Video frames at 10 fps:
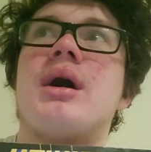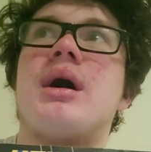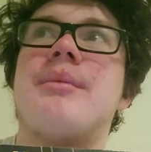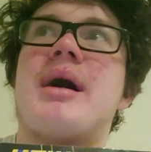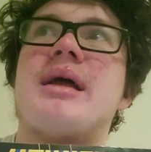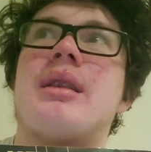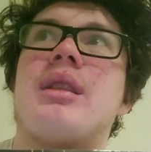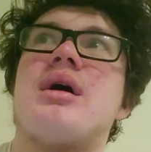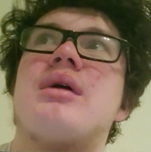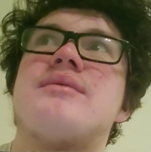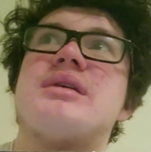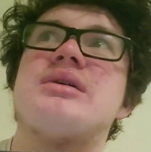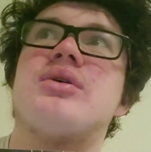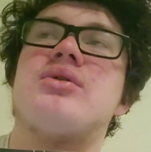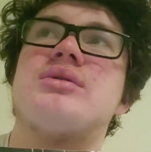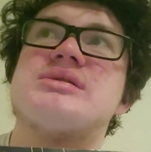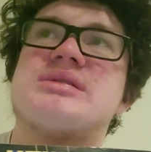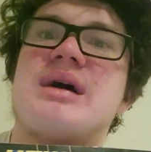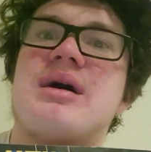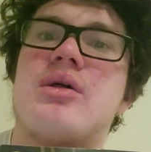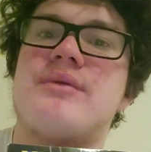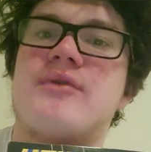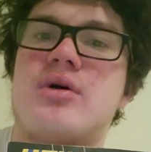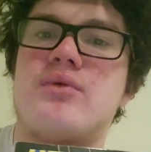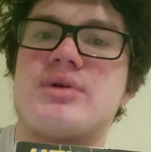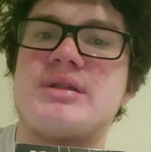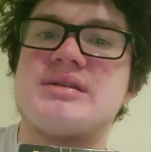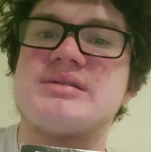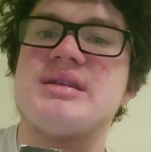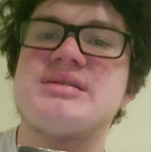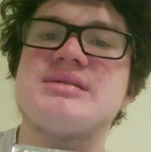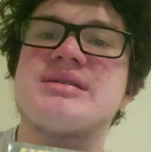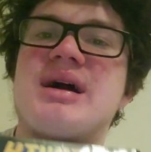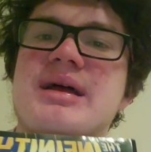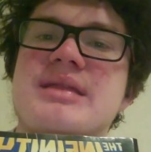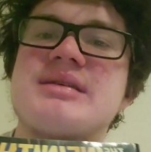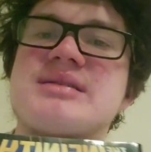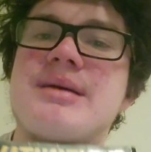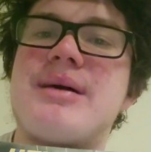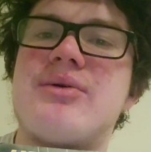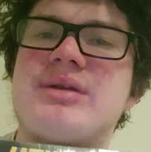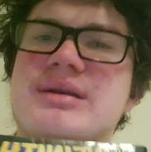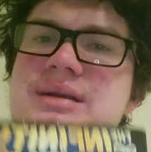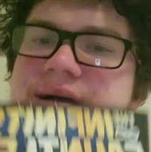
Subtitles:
I love the style of artwork in this, and this came out in